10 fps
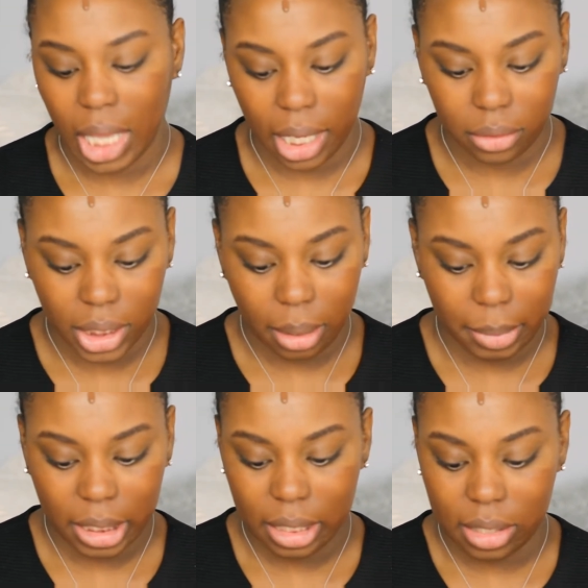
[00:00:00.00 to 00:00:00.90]
I don't think I'm
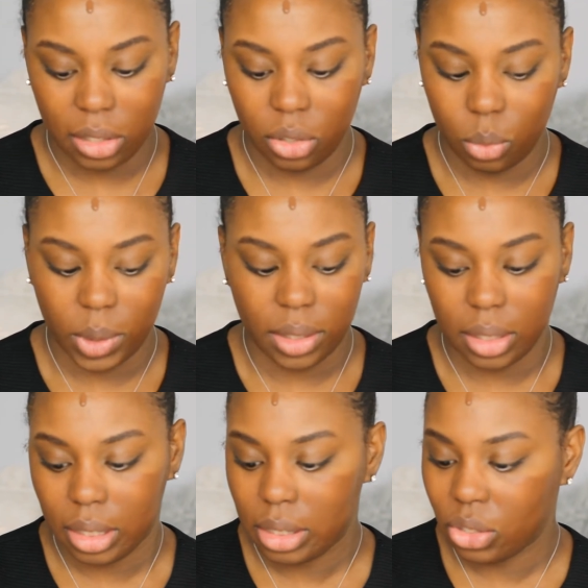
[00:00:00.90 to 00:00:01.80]
going to continue with
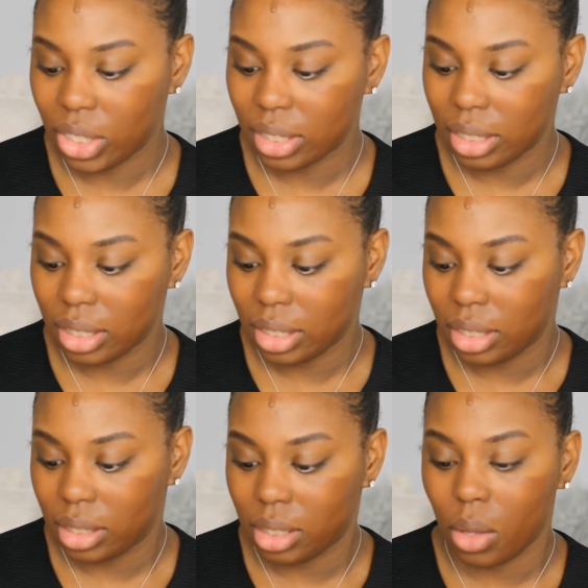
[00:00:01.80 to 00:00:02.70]
this just because it
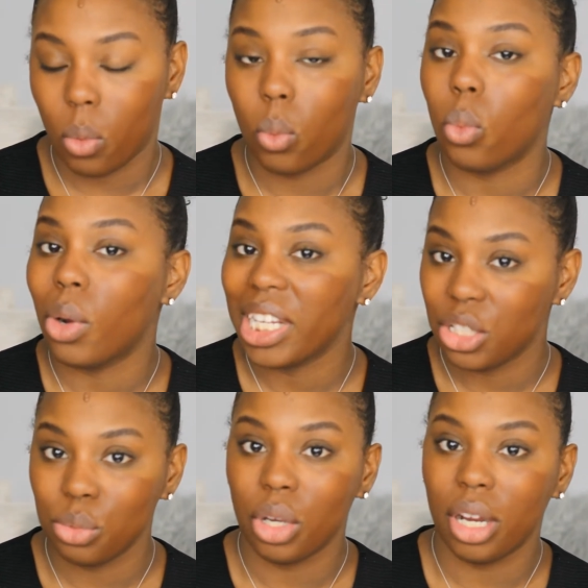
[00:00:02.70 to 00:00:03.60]
is way
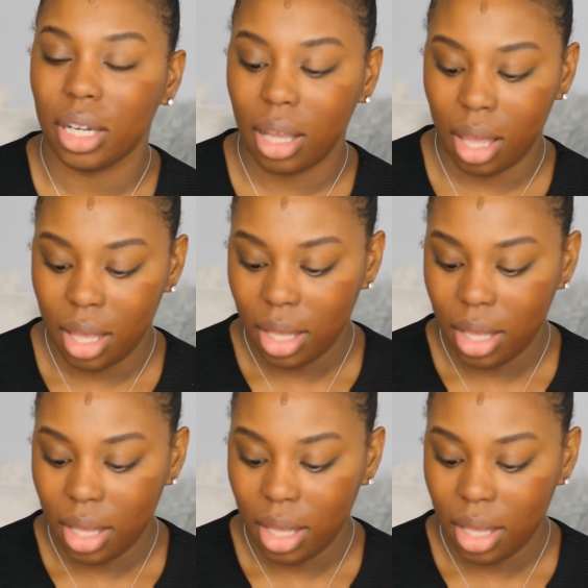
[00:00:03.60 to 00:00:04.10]
too dark.